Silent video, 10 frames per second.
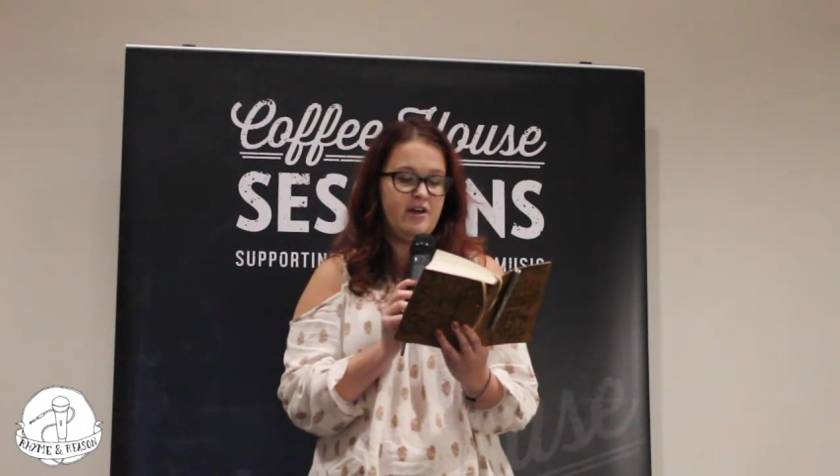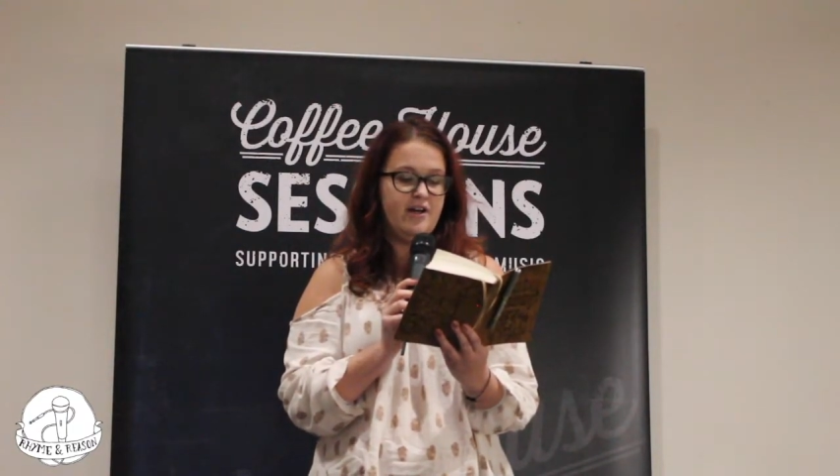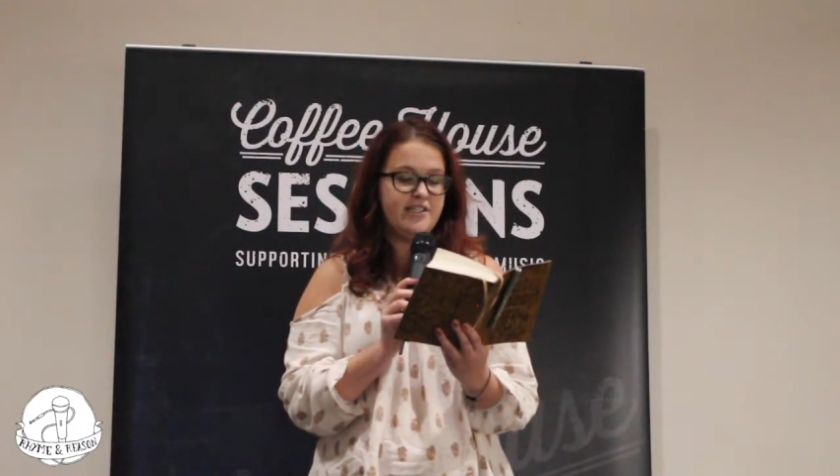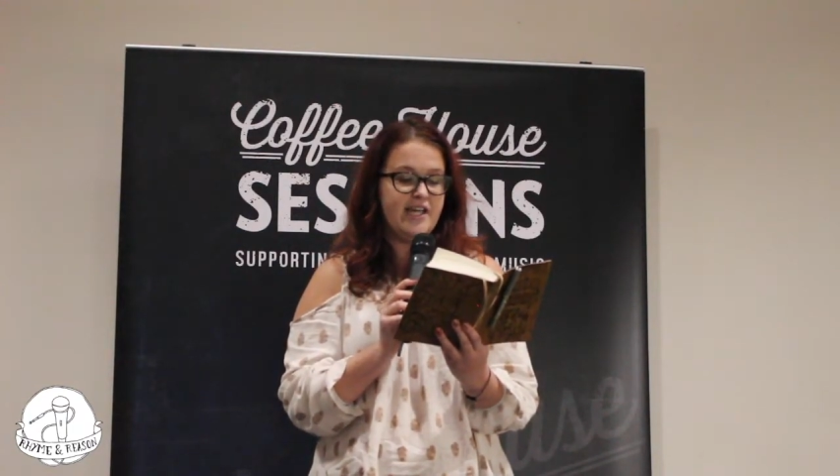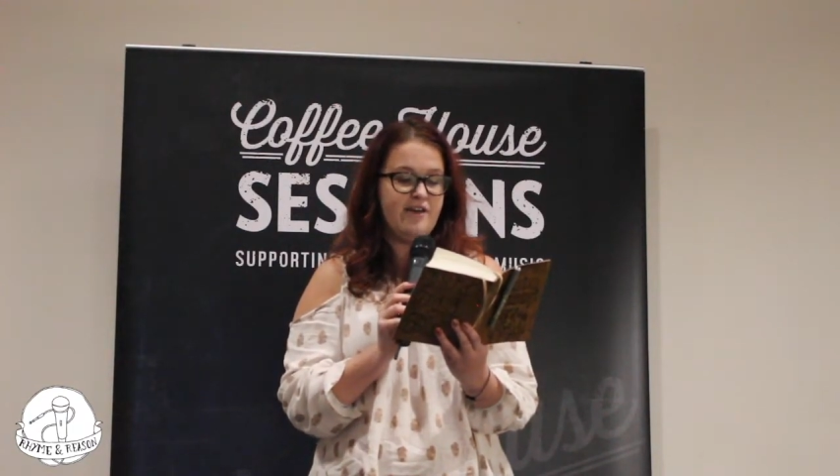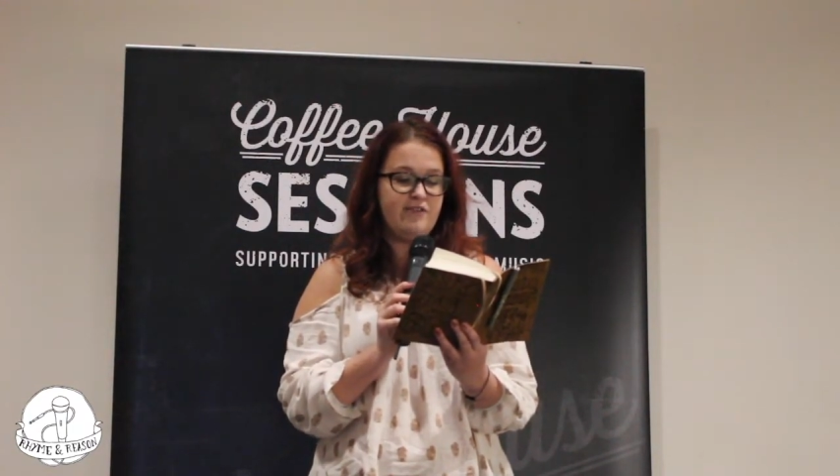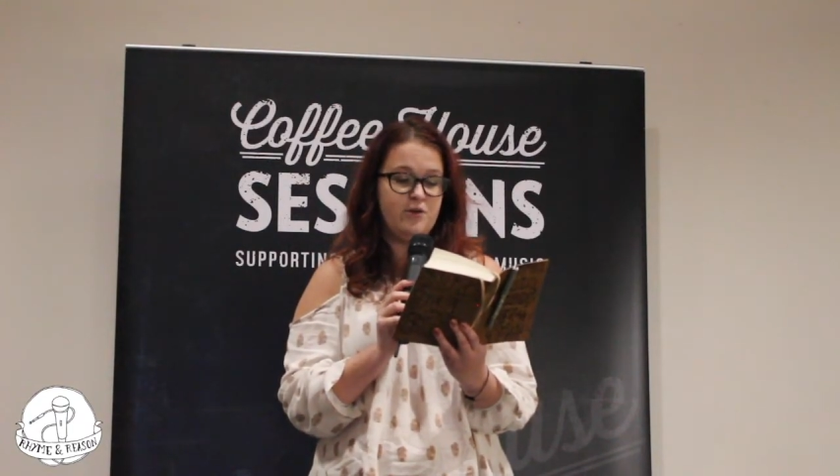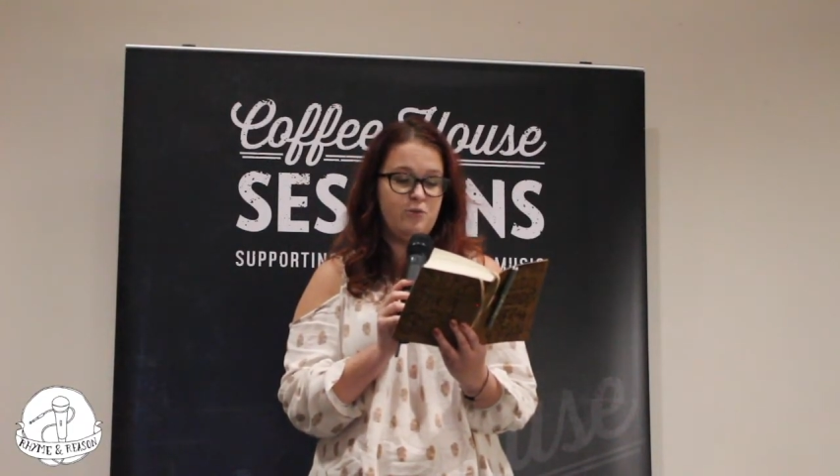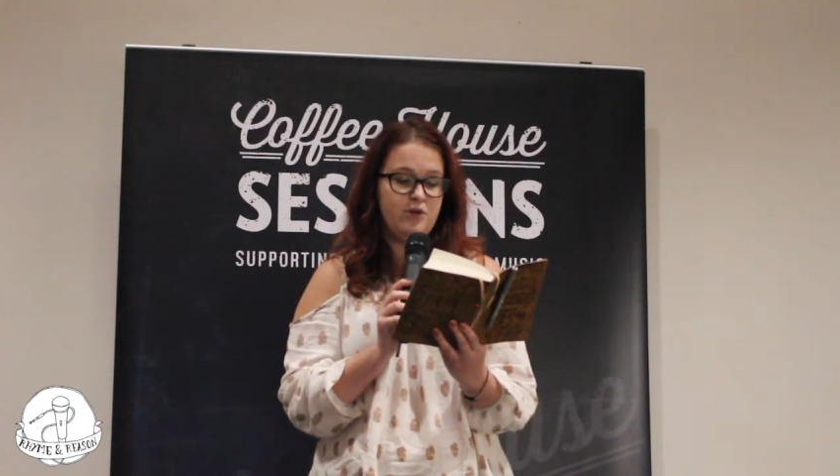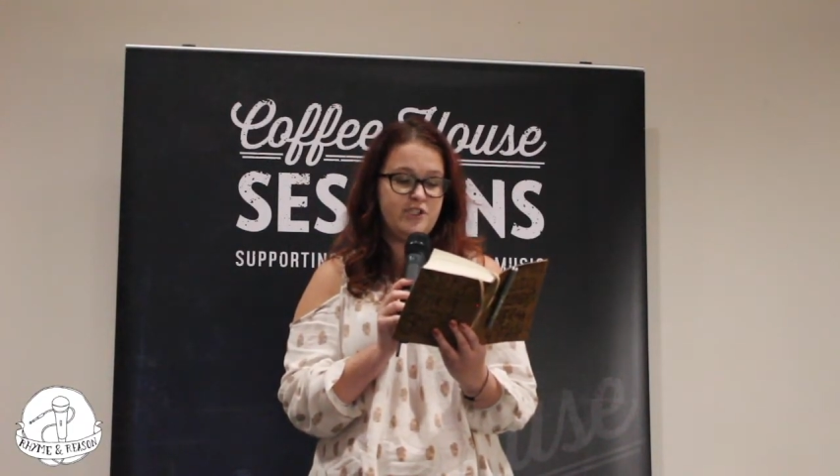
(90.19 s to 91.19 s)
I was
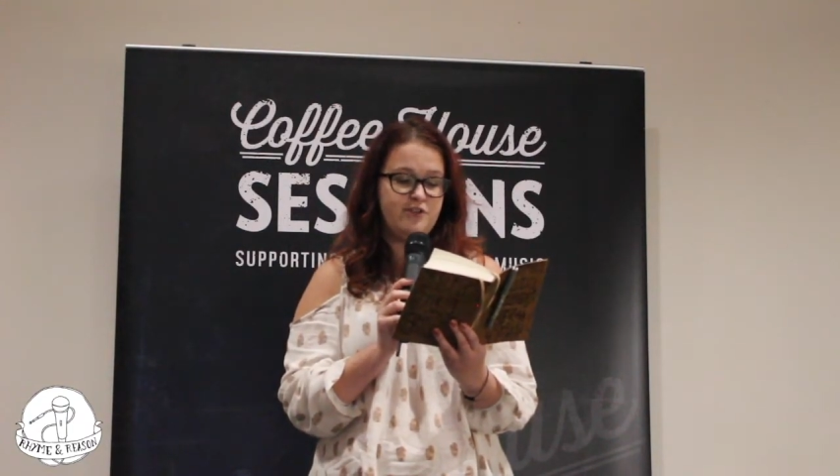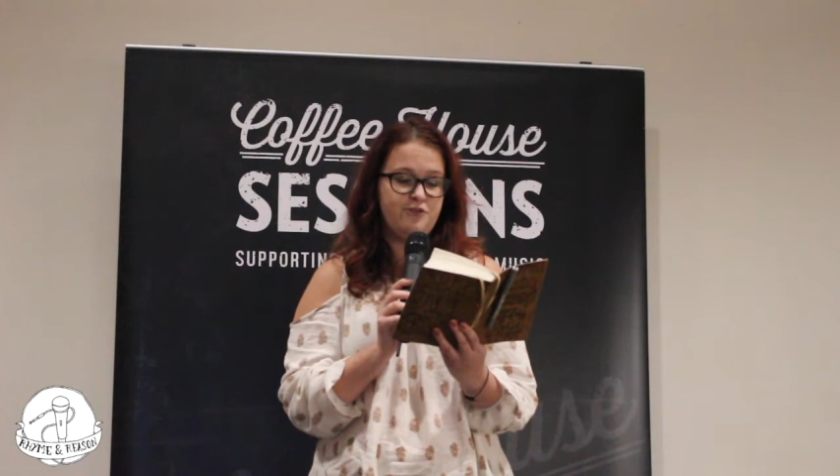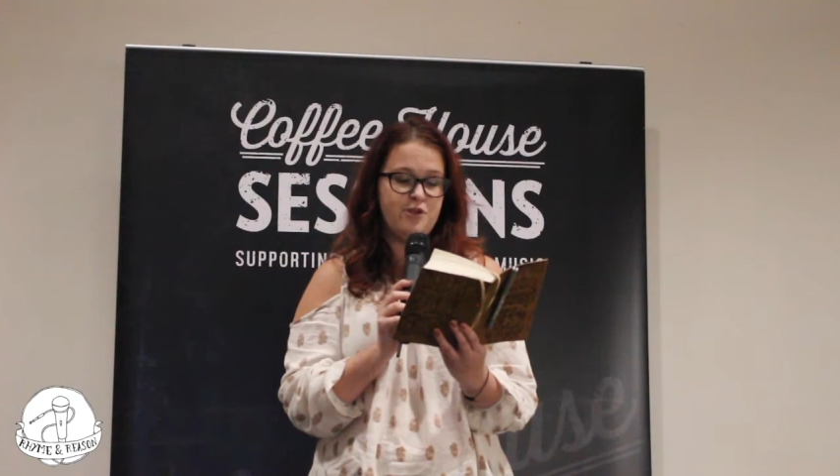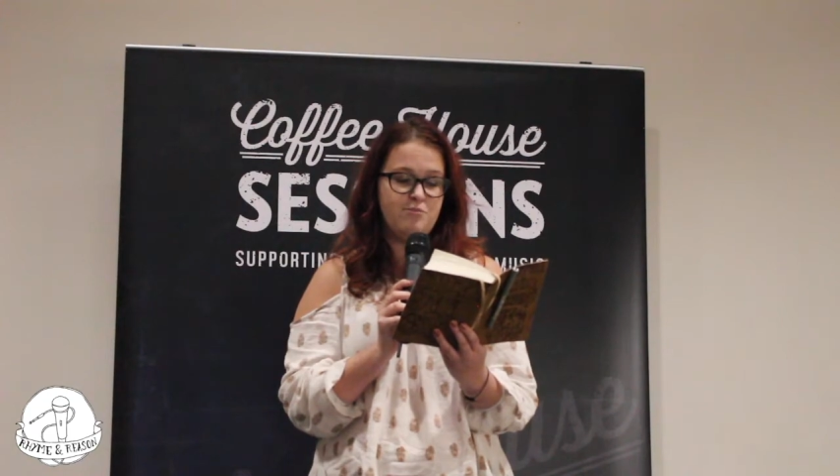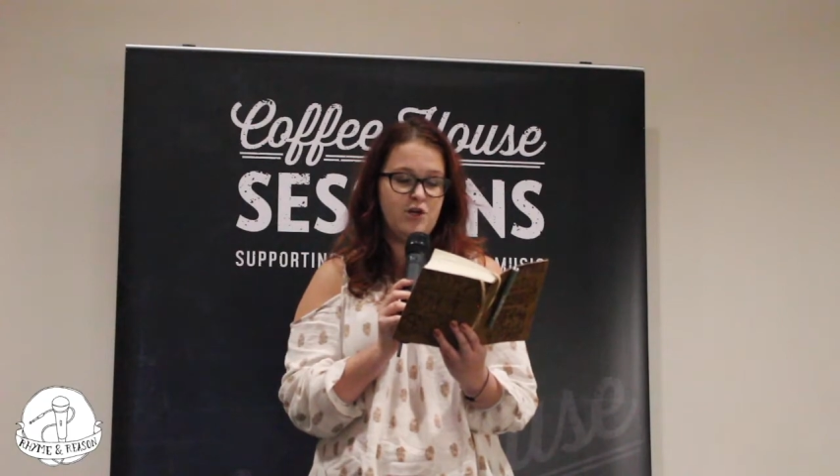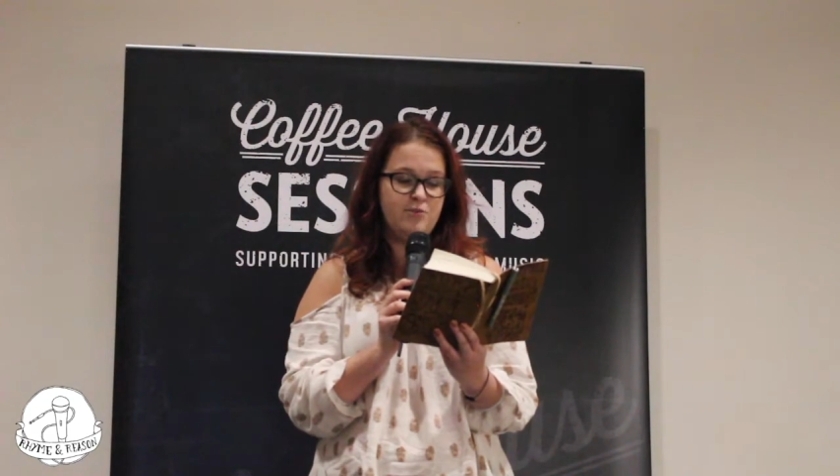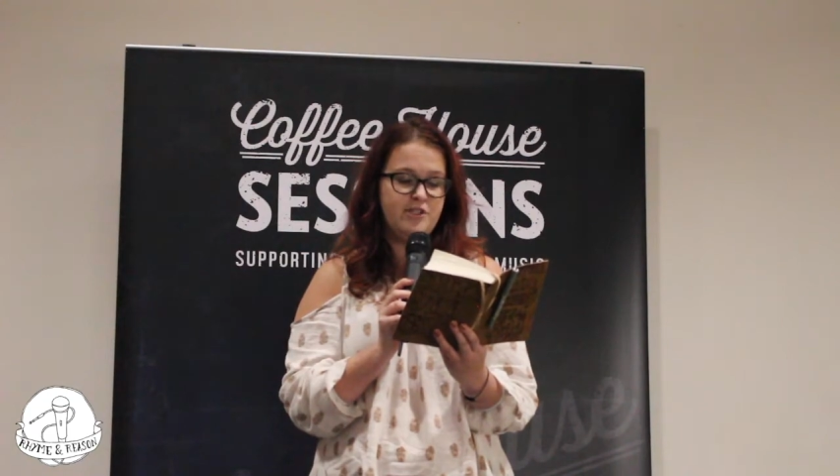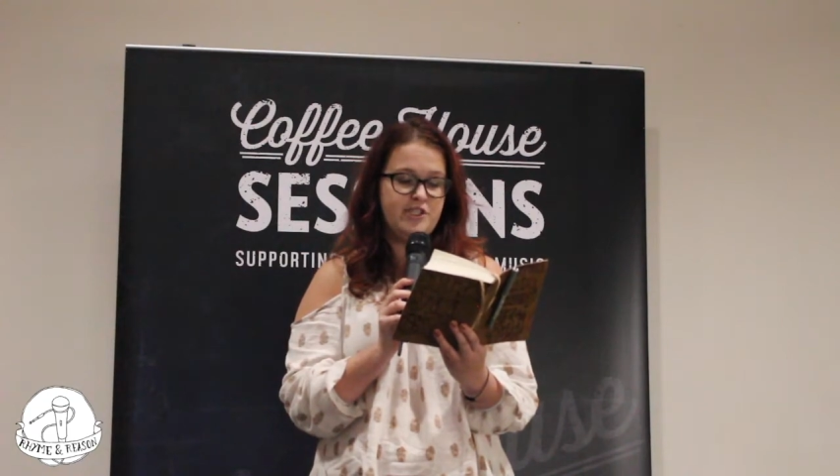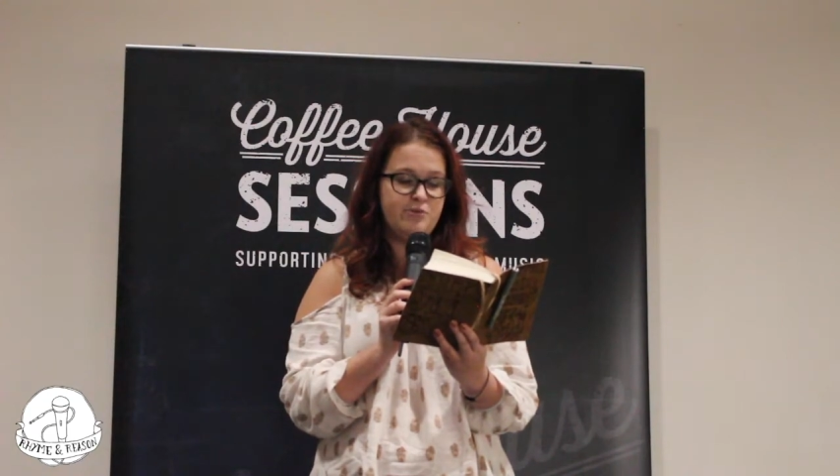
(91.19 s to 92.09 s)
carefully watching for the moment